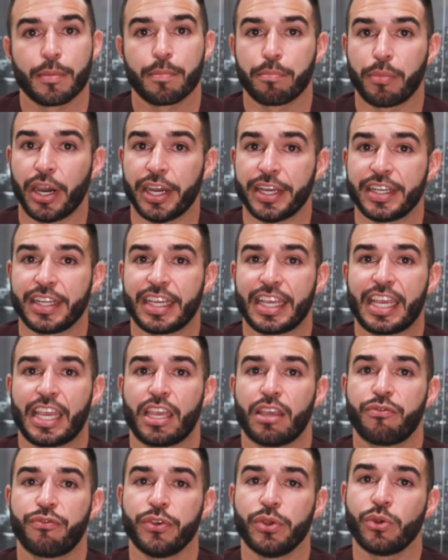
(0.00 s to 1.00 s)
But
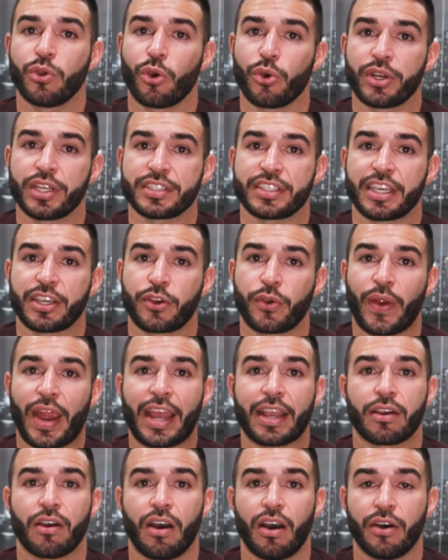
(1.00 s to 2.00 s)
if you notice a
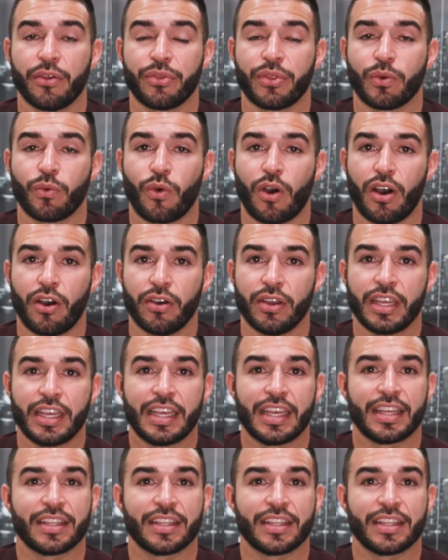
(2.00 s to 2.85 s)
crack on the wall,